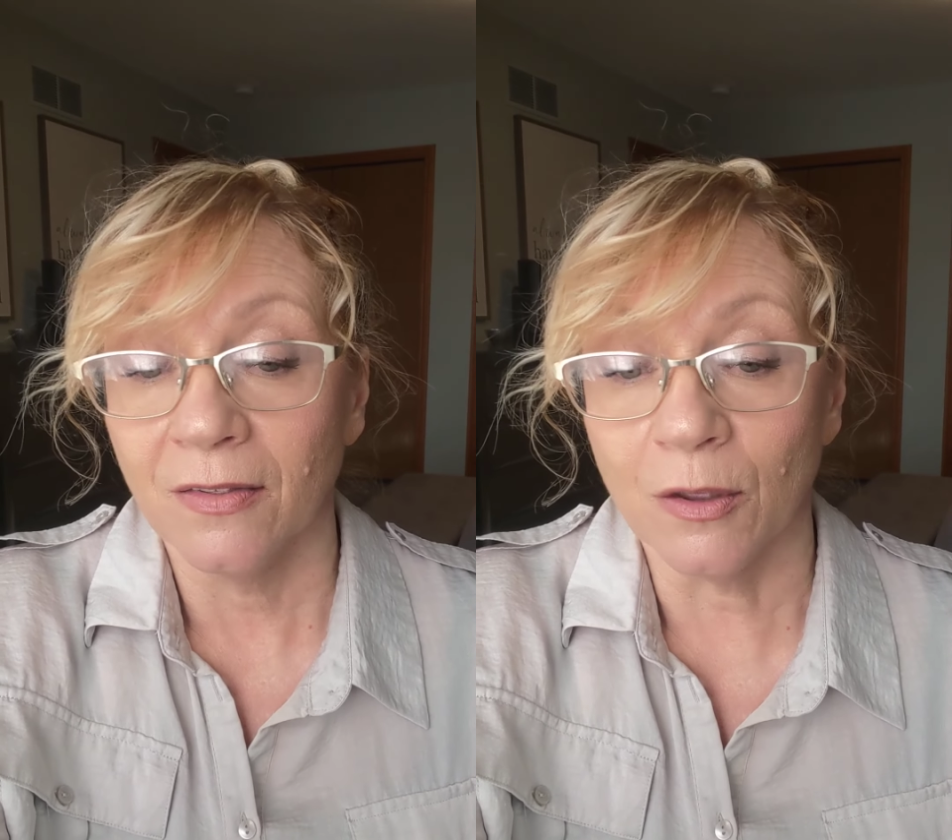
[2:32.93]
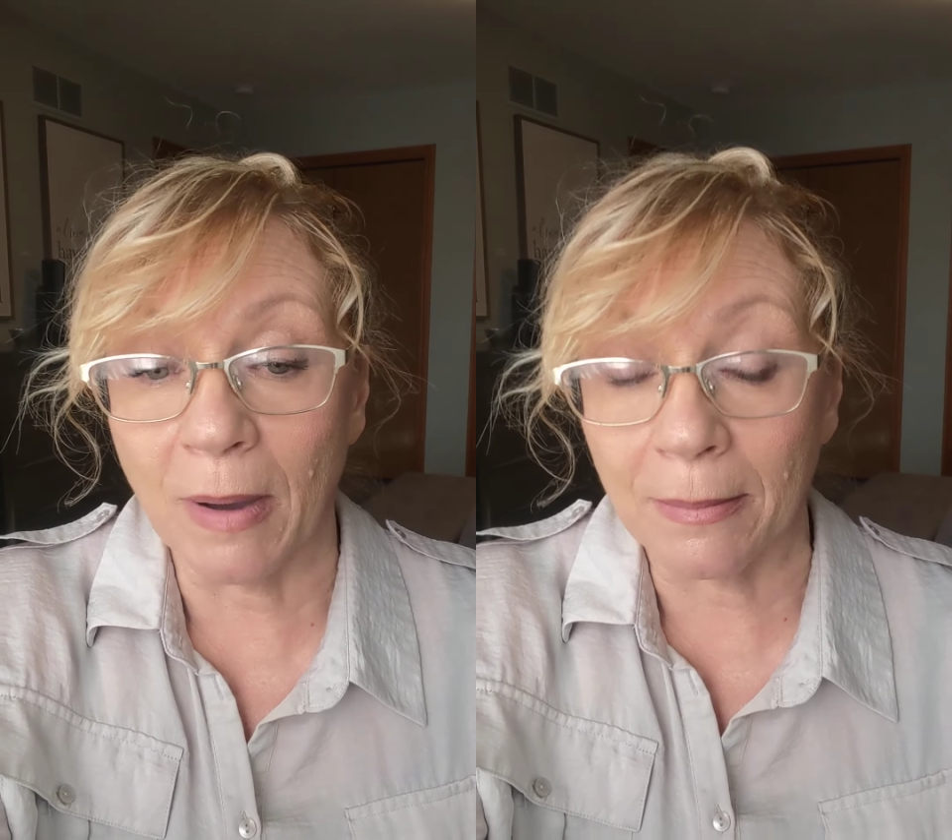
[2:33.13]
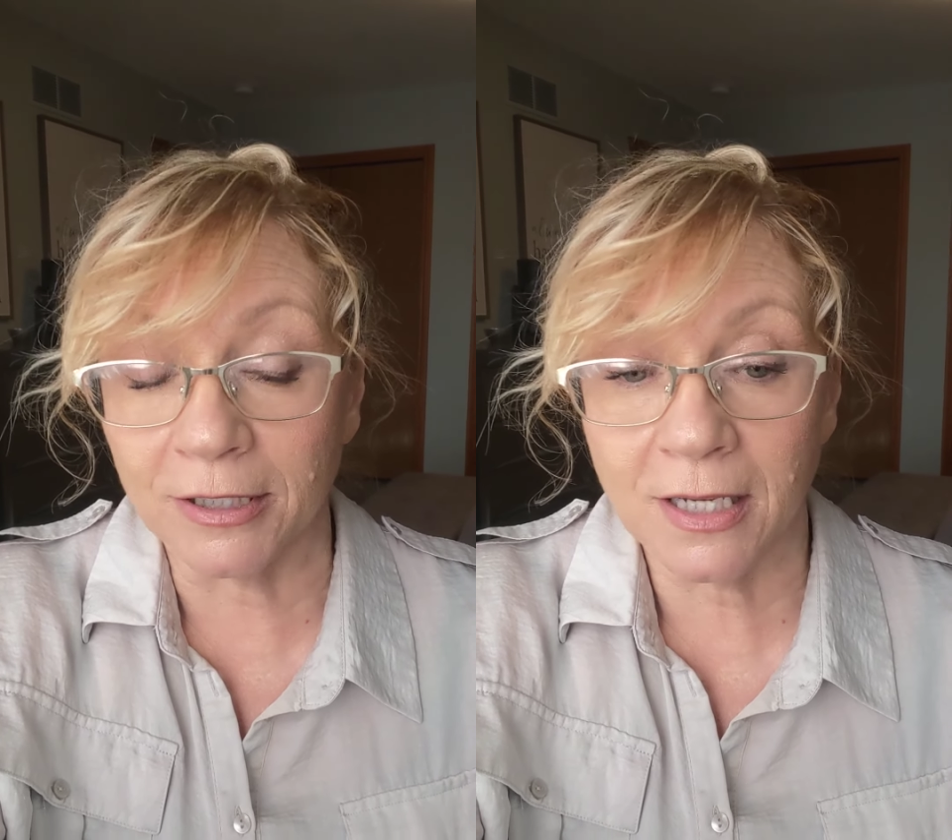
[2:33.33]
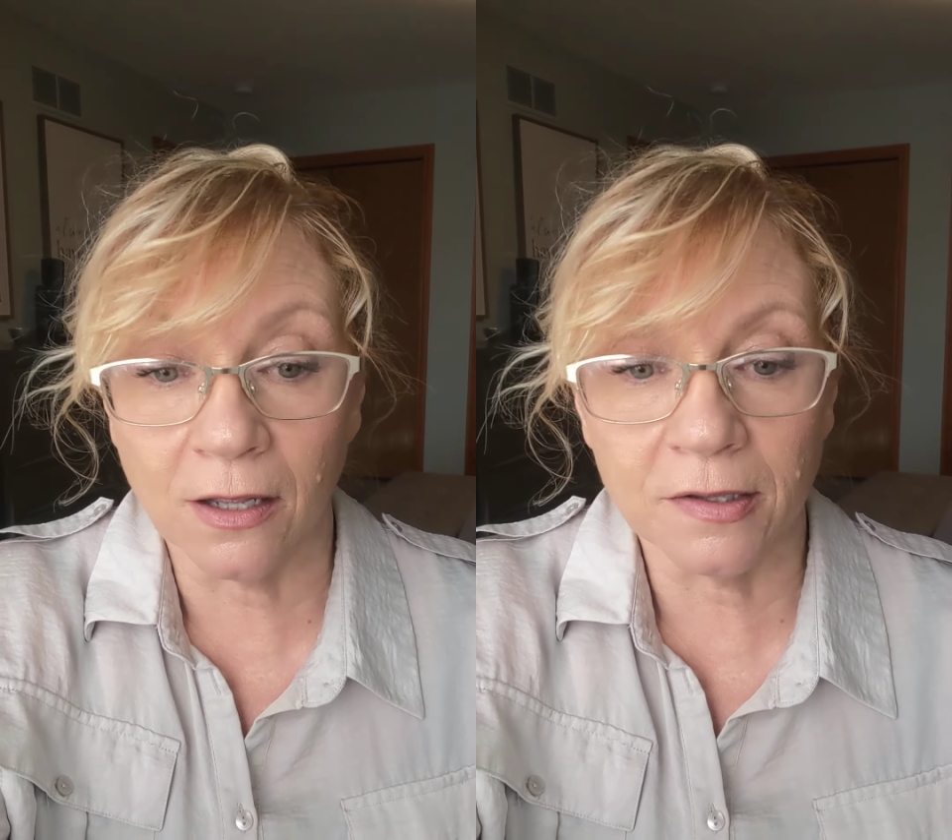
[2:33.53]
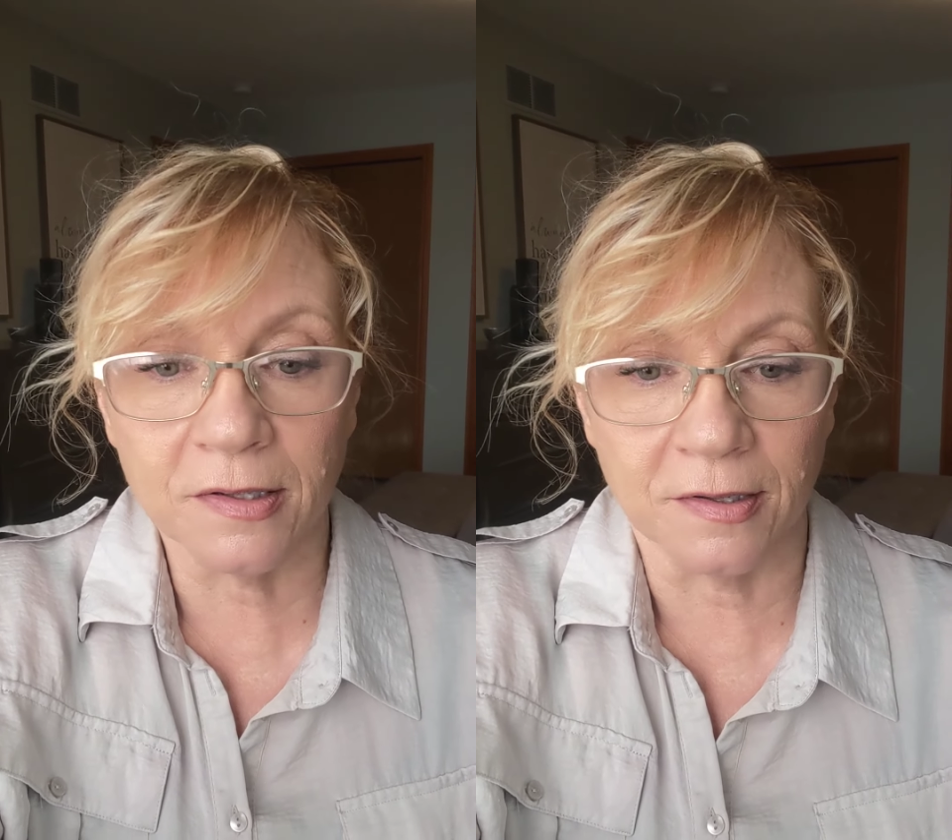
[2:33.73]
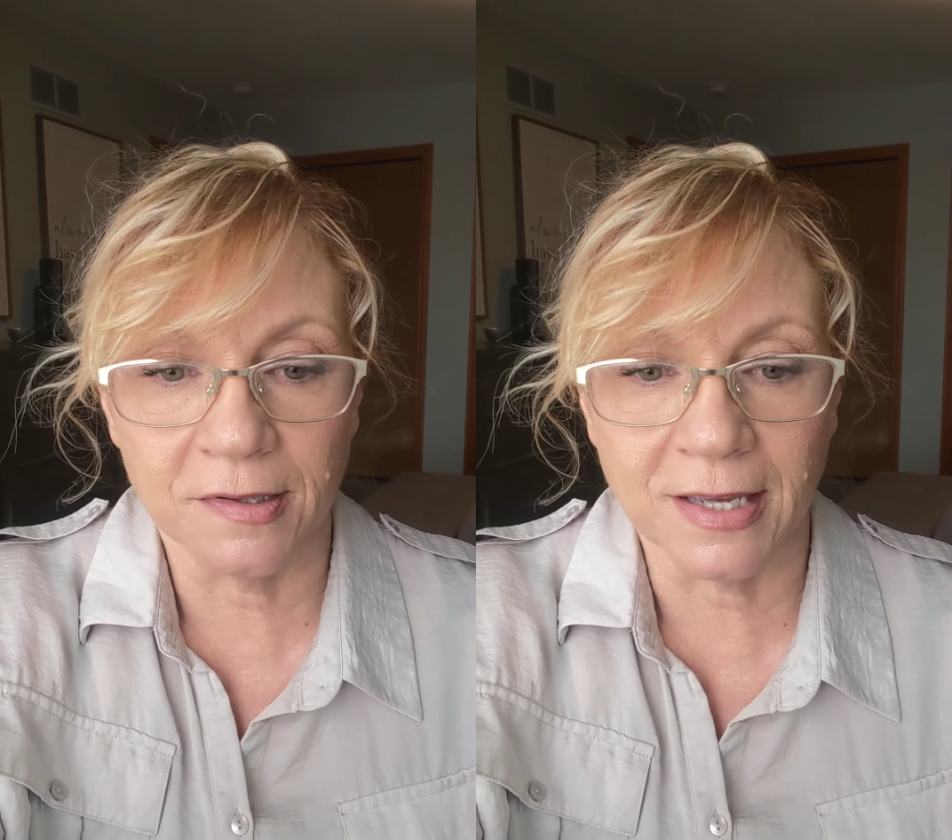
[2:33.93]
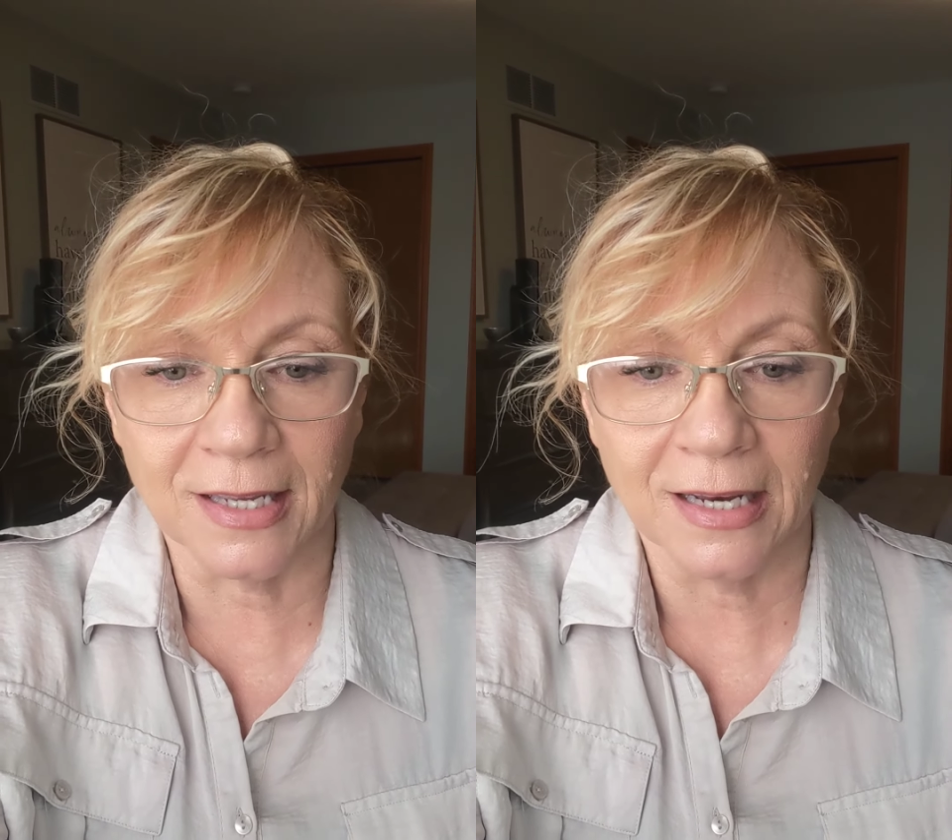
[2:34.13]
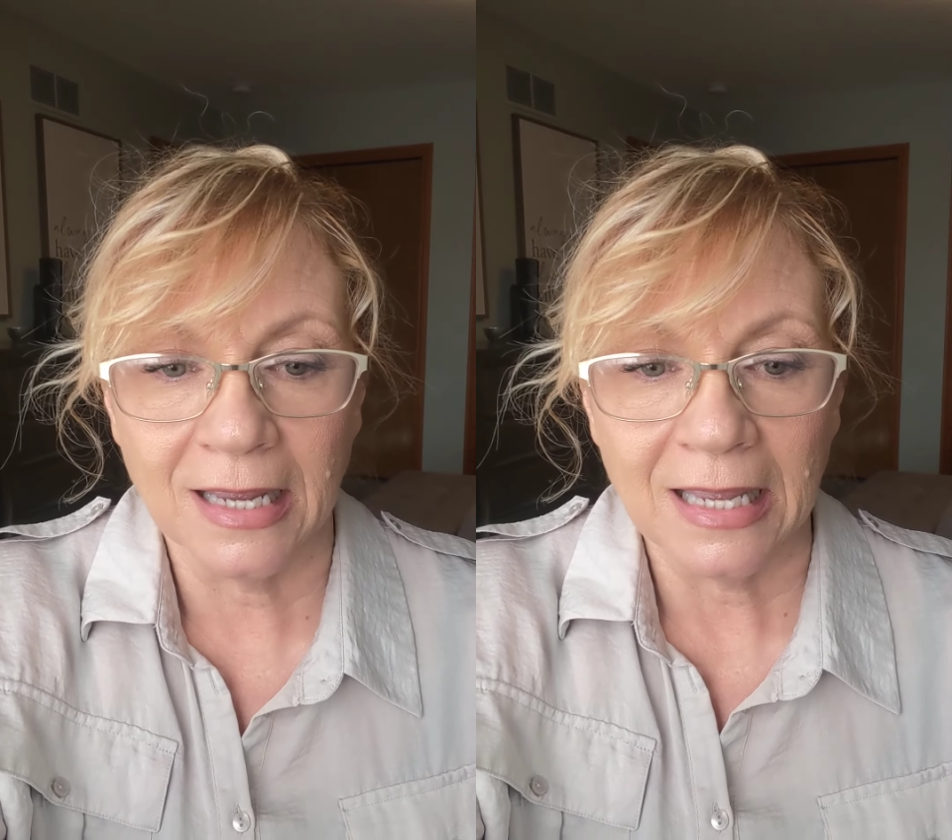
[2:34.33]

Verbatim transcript: The Bible tells us that